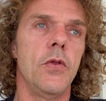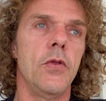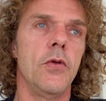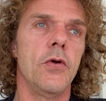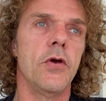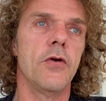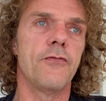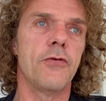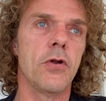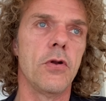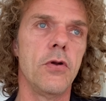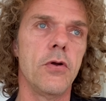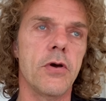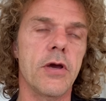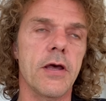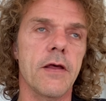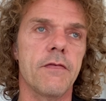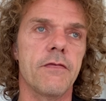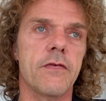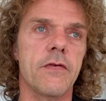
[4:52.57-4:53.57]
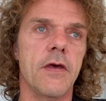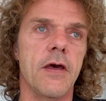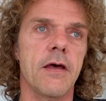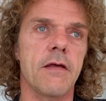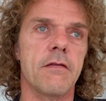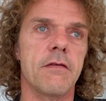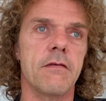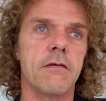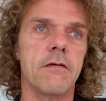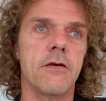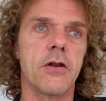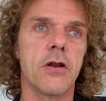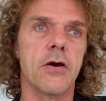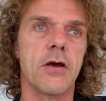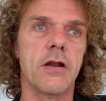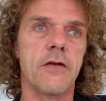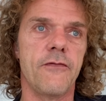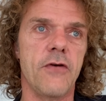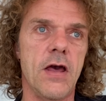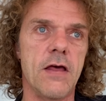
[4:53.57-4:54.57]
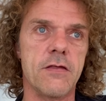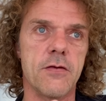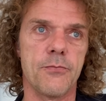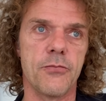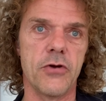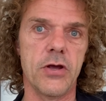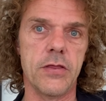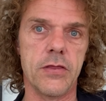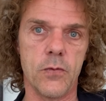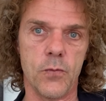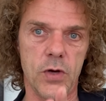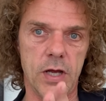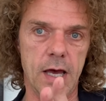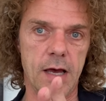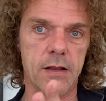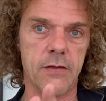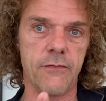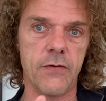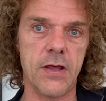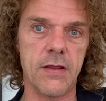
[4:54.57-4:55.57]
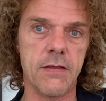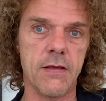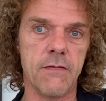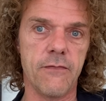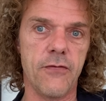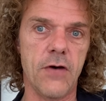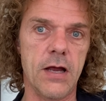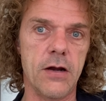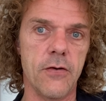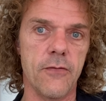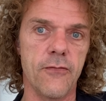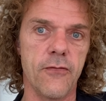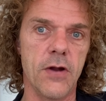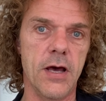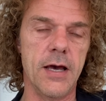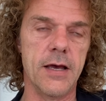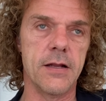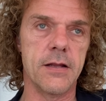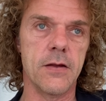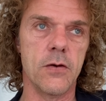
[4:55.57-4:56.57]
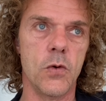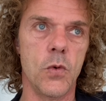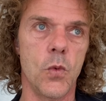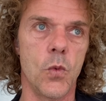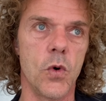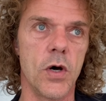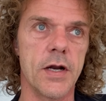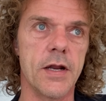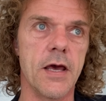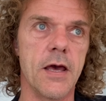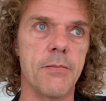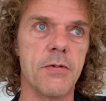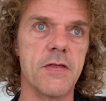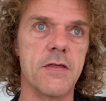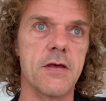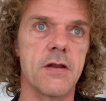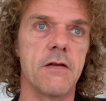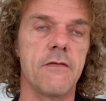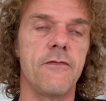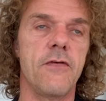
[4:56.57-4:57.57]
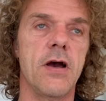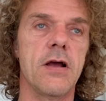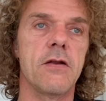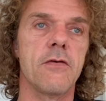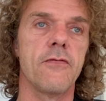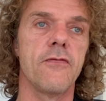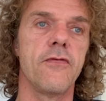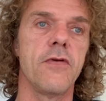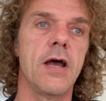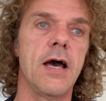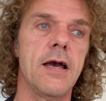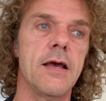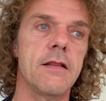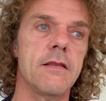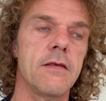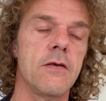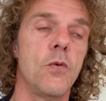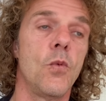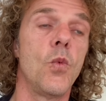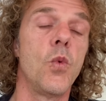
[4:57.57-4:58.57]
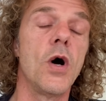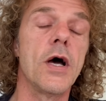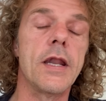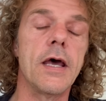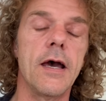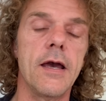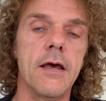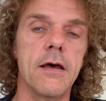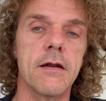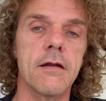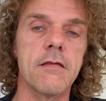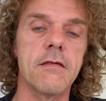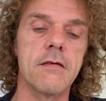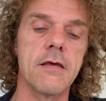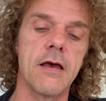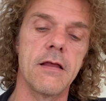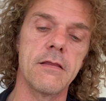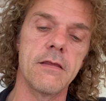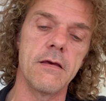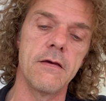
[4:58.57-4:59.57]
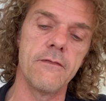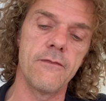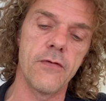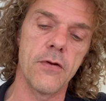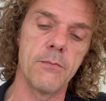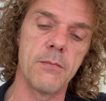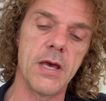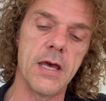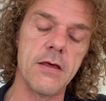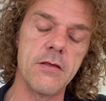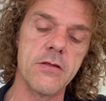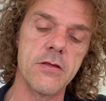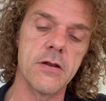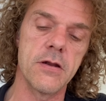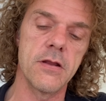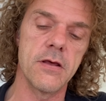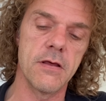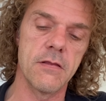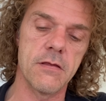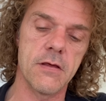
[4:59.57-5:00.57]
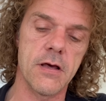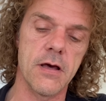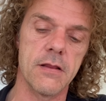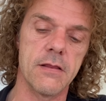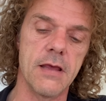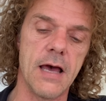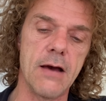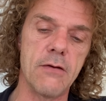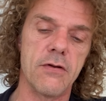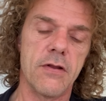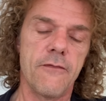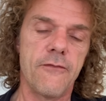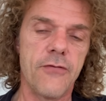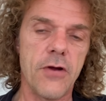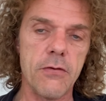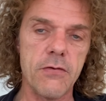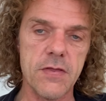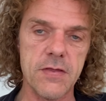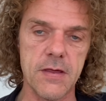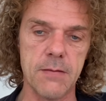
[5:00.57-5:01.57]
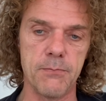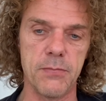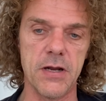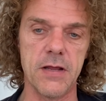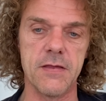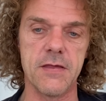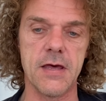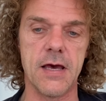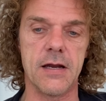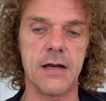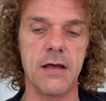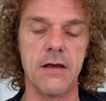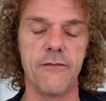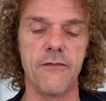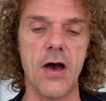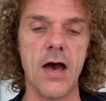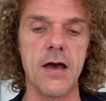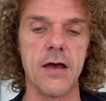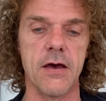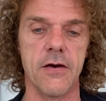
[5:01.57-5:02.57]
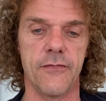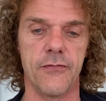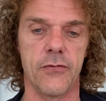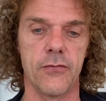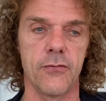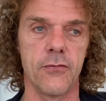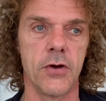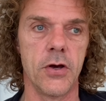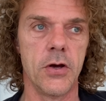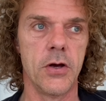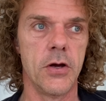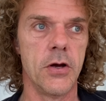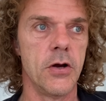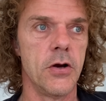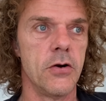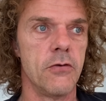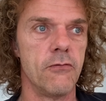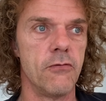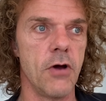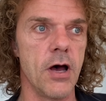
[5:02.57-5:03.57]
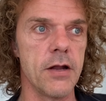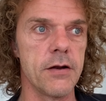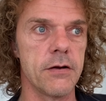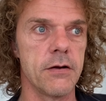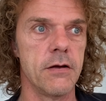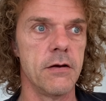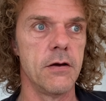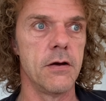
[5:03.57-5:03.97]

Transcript: if you look at in the faster breathing, we activate that fight or flight. what happens in the fight or flight? What I understand, inflammation is cut down. Very simply said, if I have to run